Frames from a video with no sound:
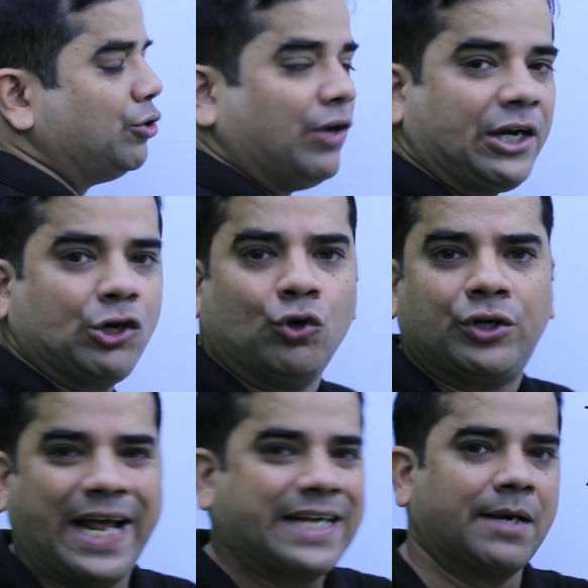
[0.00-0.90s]
you need
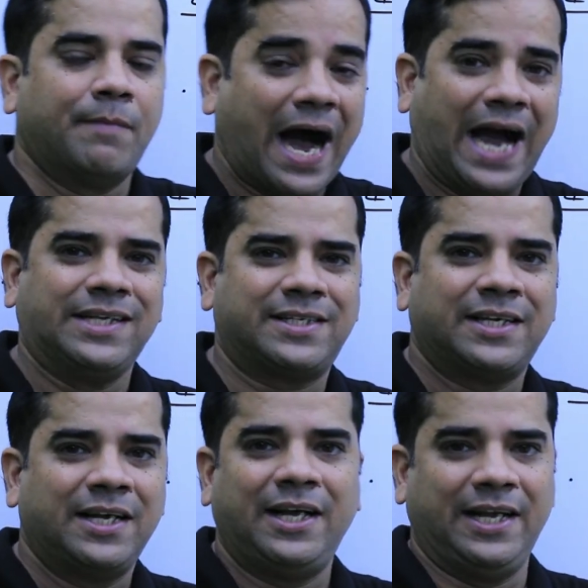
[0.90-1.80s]
to take some
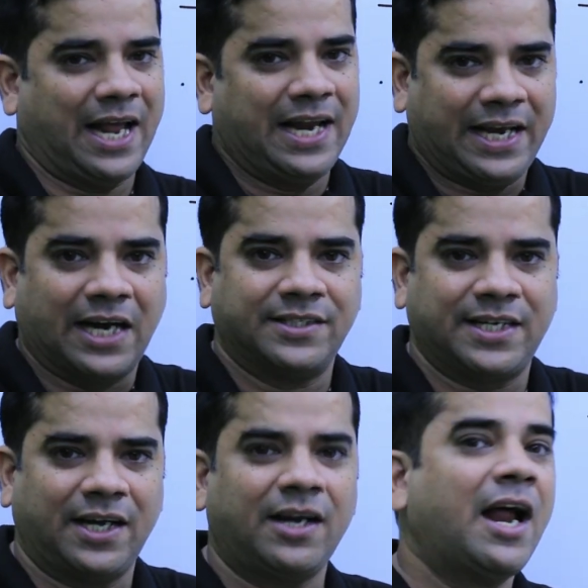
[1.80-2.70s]
ice in any
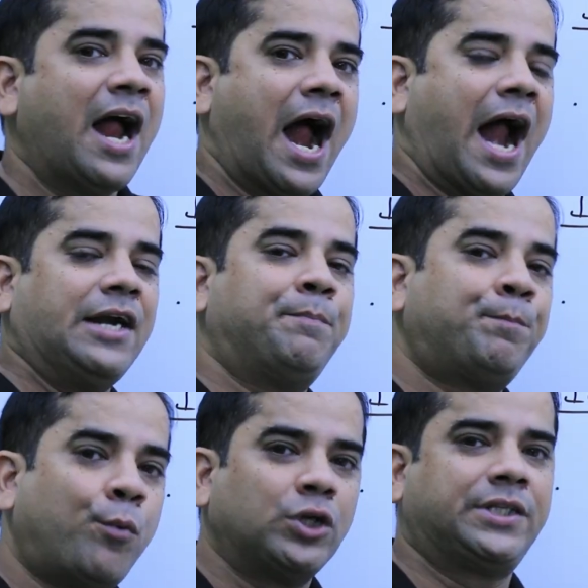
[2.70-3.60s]
container
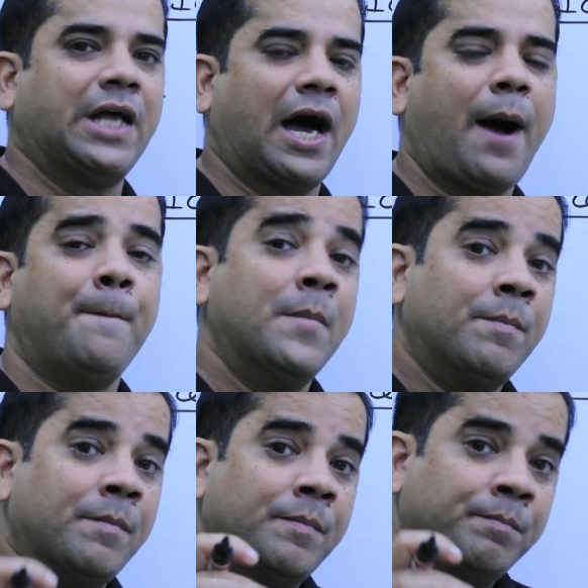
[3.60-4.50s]
and put the
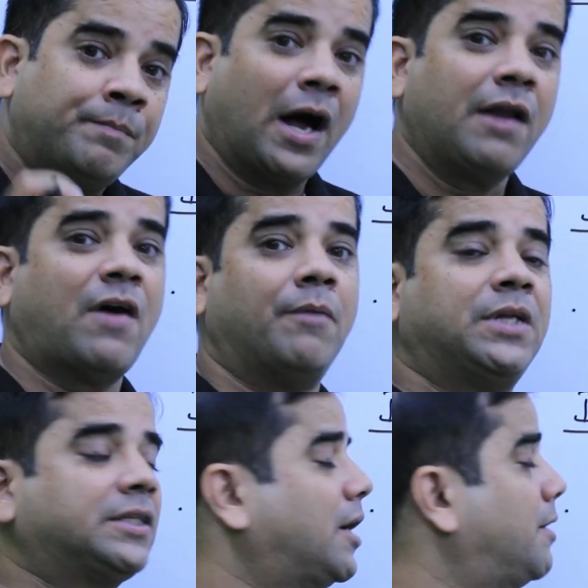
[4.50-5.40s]
bulb of the